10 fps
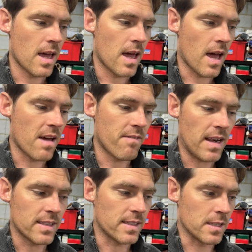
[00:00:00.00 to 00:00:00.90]
uh,
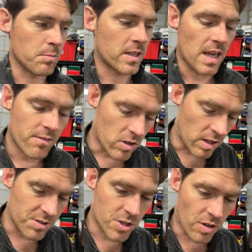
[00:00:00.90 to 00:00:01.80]
valances because I haven't got
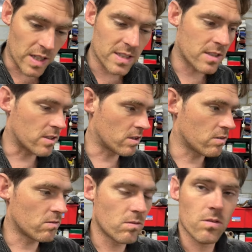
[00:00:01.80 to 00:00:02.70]
enough straights to
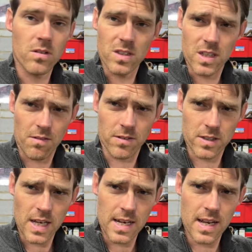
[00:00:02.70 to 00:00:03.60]
do the stuff on the
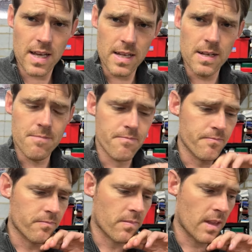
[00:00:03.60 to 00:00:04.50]
tender.
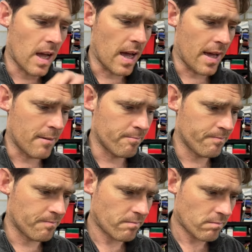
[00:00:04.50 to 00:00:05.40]

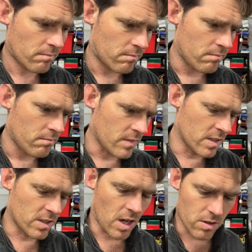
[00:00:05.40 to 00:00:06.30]
Um,
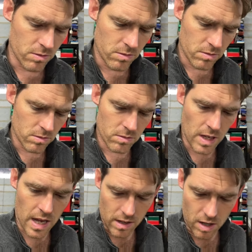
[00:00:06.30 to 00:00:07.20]
so
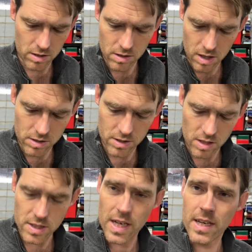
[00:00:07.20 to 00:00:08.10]
yeah, I'll, I'll start
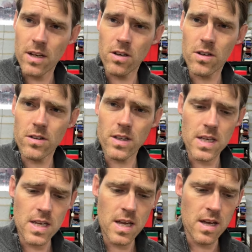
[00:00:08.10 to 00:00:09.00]
taking a look at the